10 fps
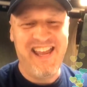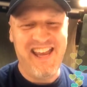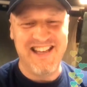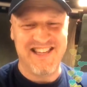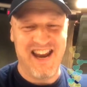
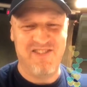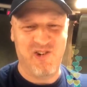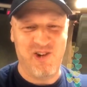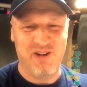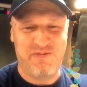Isn't
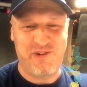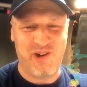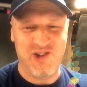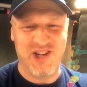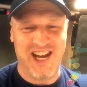everyone
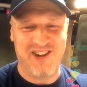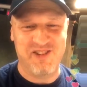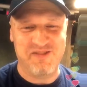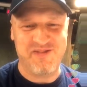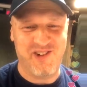photogenic
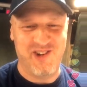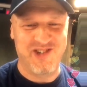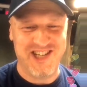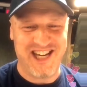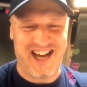with
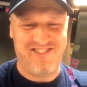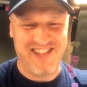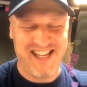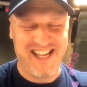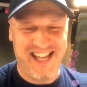Photoshop?
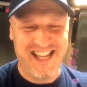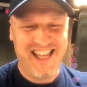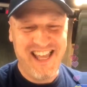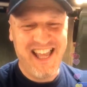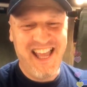
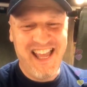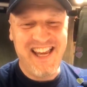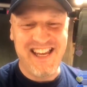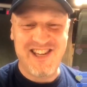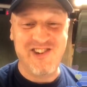
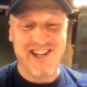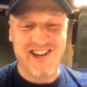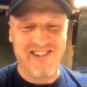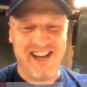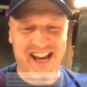To a
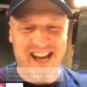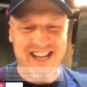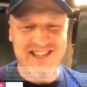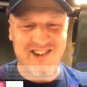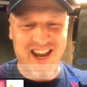degree, I
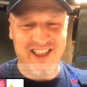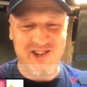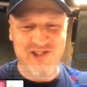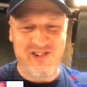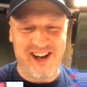guess. Okay,
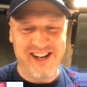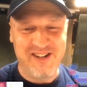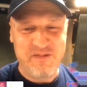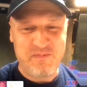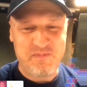there's one.
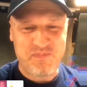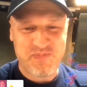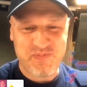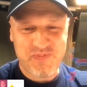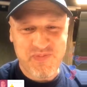
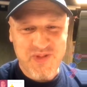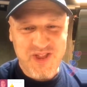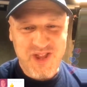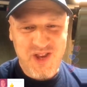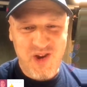
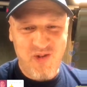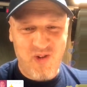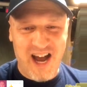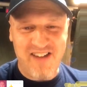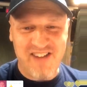
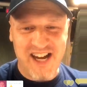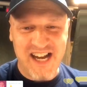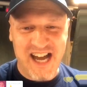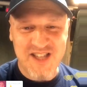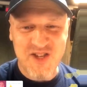Why am I
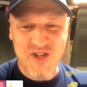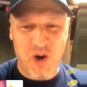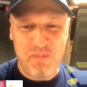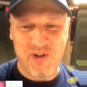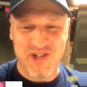not
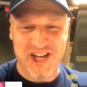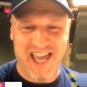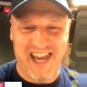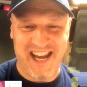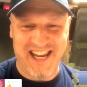
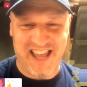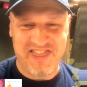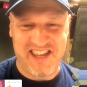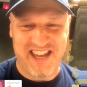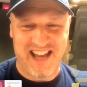scopogenic? I
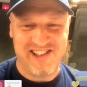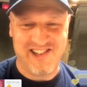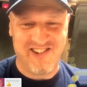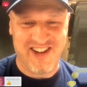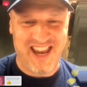think I
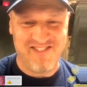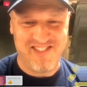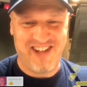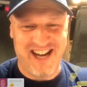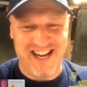look okay,
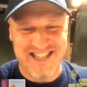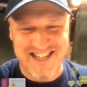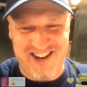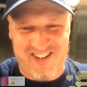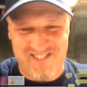but when I scope,